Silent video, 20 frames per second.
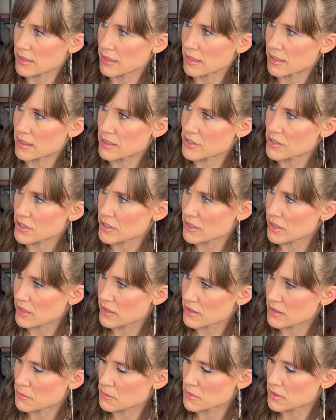and it's just got
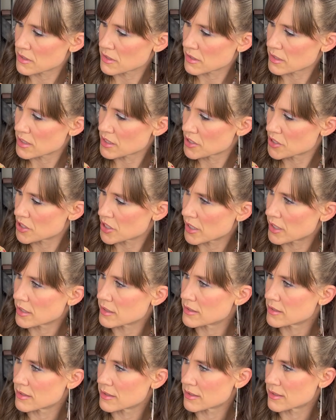some stunning
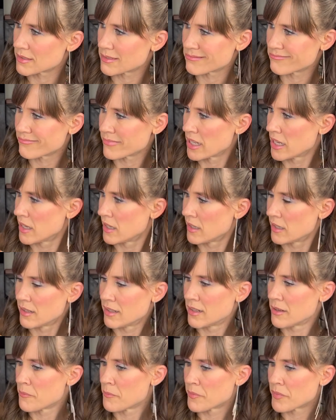shades and
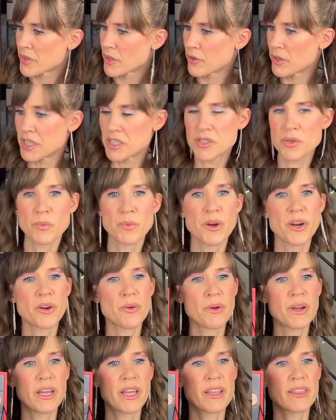great to work
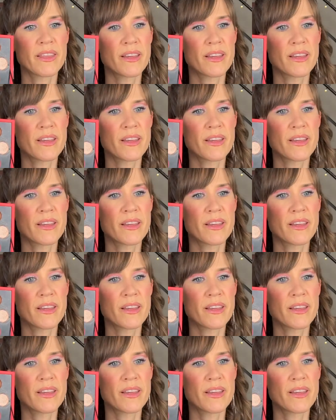with.